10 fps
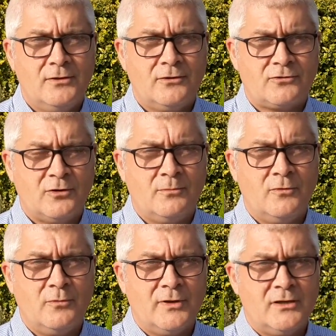
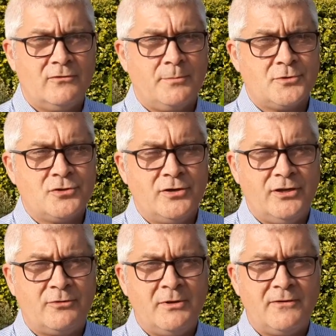Some will have opportunity
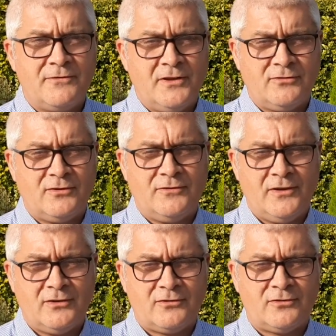to meet face to
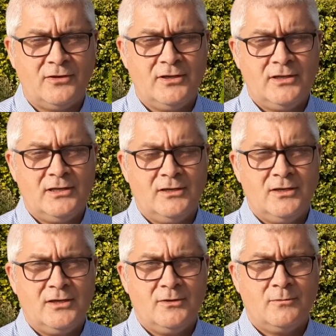face
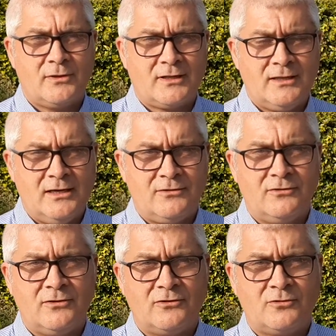with
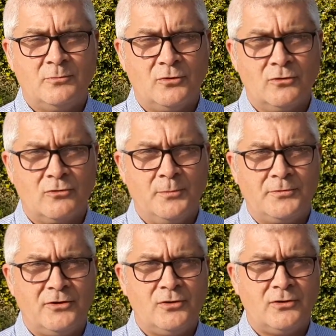classes in small groups
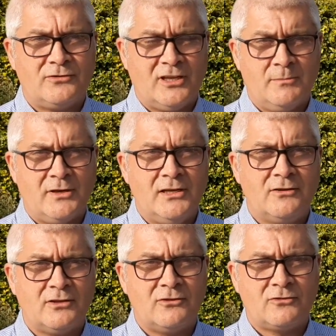and do
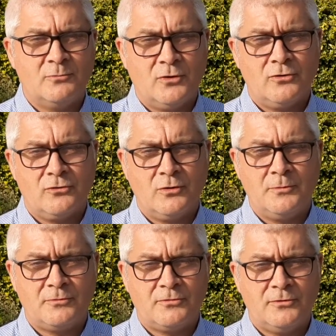assemblies in smaller
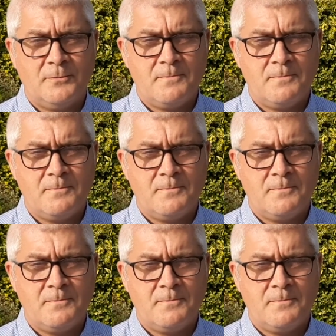groups.